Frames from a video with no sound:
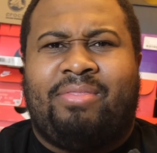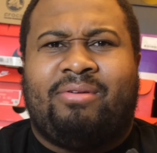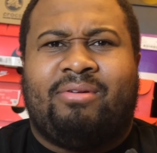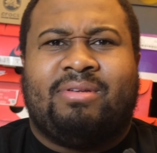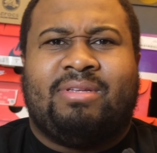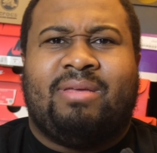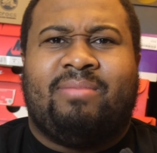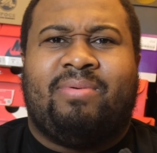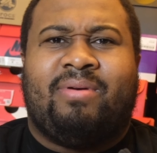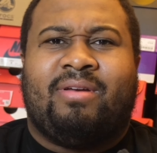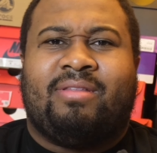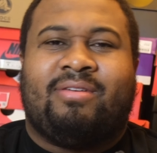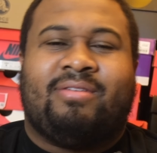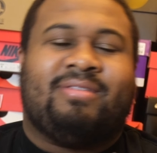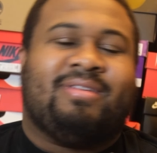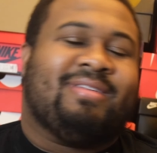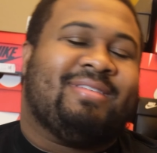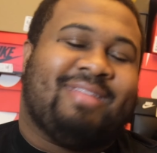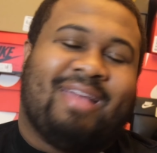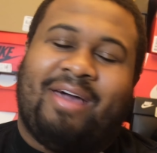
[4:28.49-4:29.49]
thirteen pair of
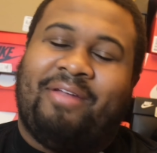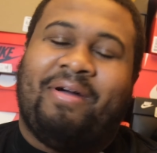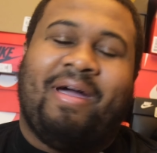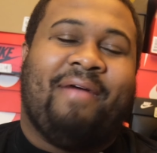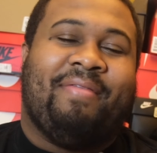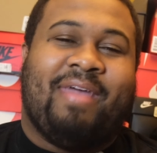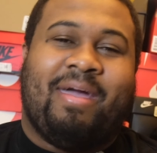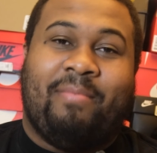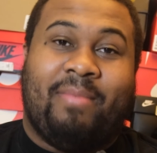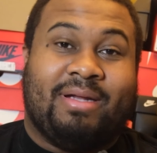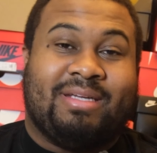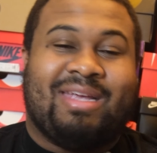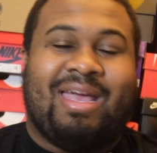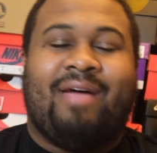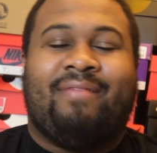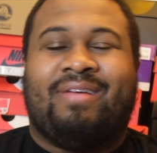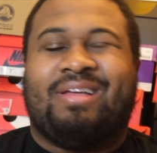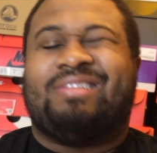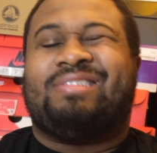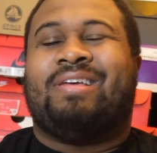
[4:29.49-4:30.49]
thirteens? No, I don't have that much. I
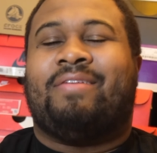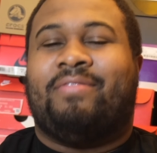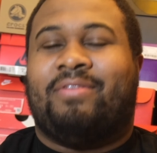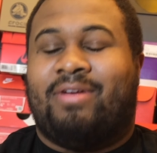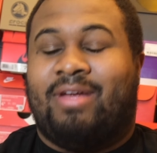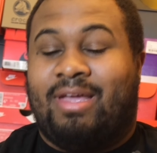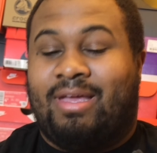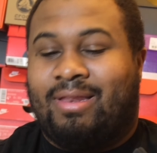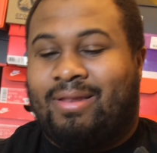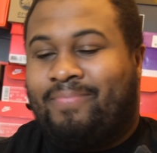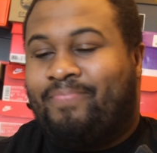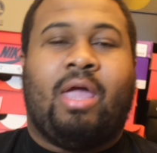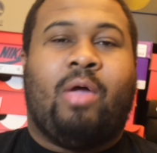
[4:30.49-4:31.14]
have like seven or eight.